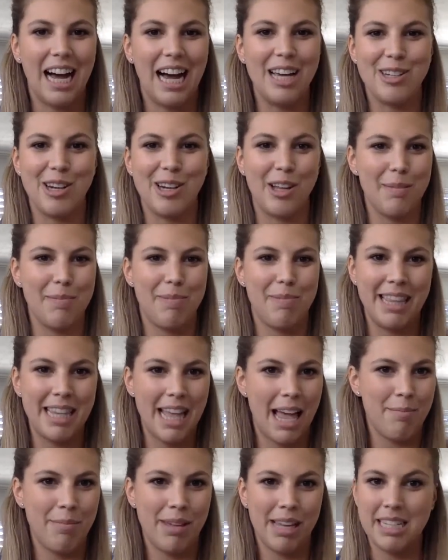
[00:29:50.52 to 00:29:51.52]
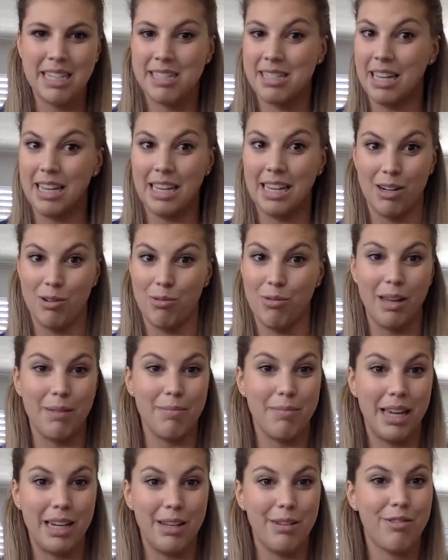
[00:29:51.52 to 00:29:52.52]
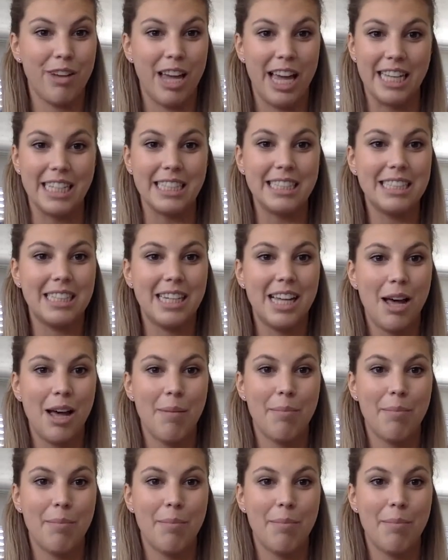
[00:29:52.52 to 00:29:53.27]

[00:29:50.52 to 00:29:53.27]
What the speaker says: You know, the pandemic has taken away many things,